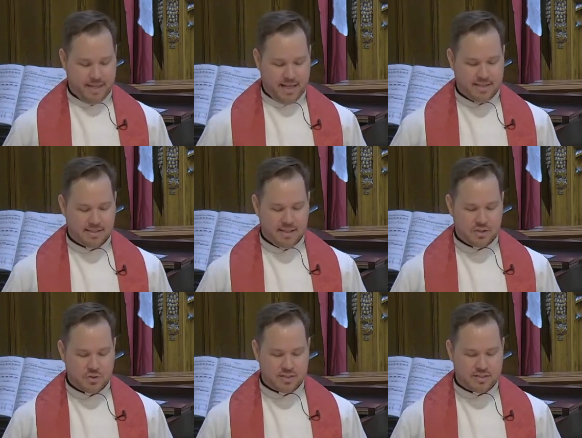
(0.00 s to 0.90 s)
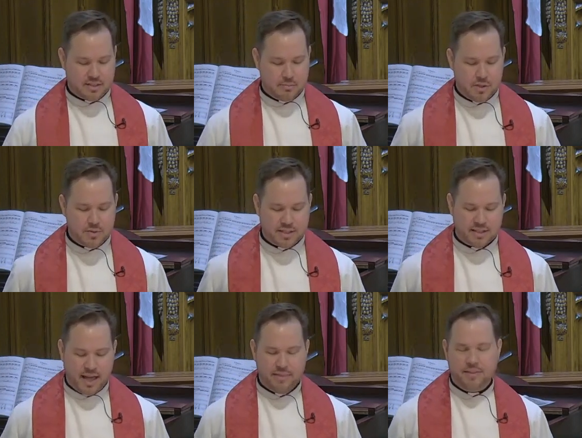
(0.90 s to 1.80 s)
and his interests in
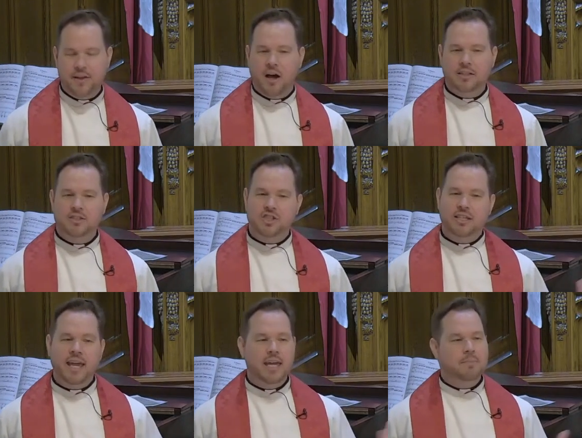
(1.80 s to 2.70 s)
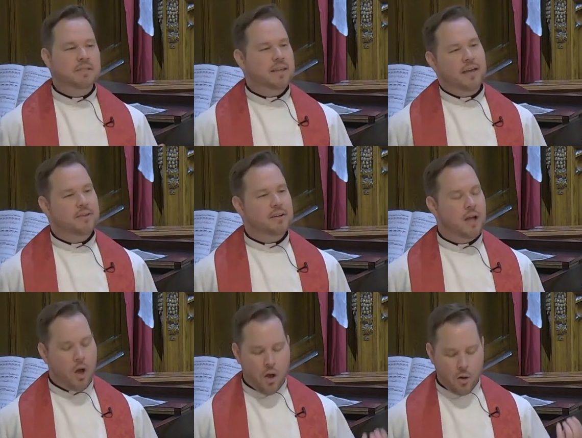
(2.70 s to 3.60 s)
music and theology came
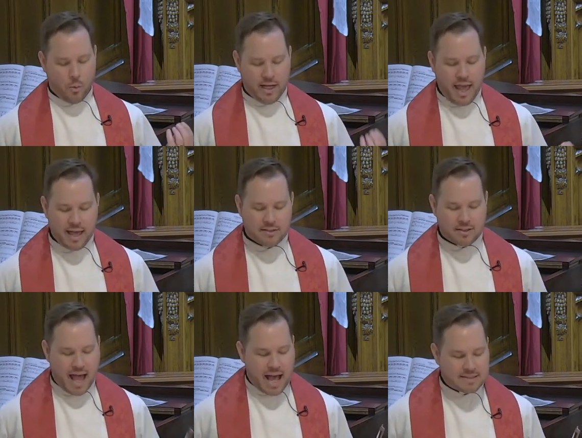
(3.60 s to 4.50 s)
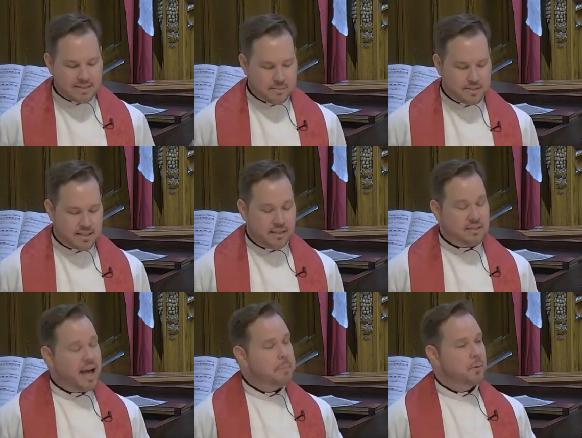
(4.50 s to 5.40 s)
together when Handel asked him to
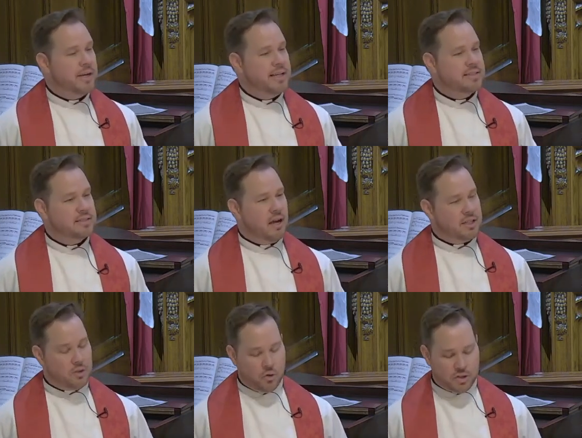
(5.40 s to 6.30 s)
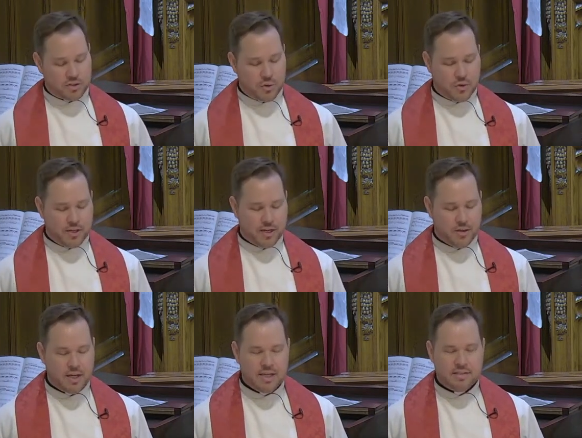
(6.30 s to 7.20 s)
collaborate on an
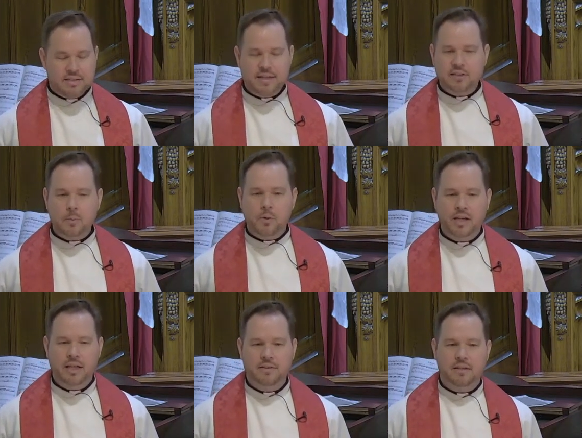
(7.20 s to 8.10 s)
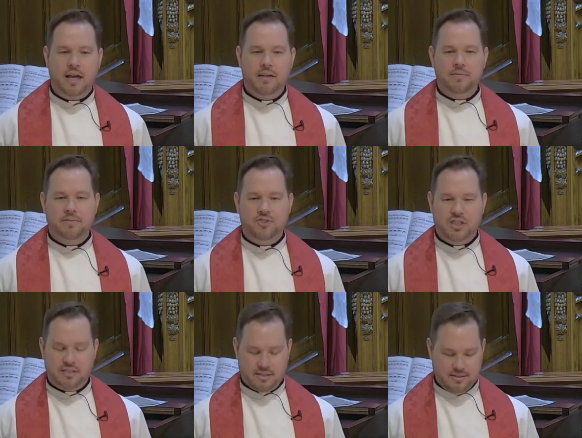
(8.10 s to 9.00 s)
oratorio celebrating the life of
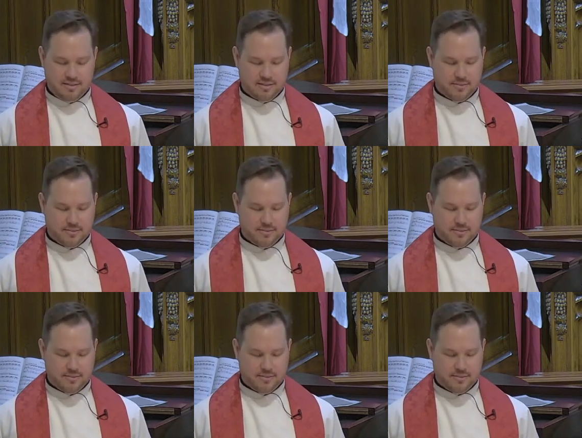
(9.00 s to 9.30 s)
Jesus.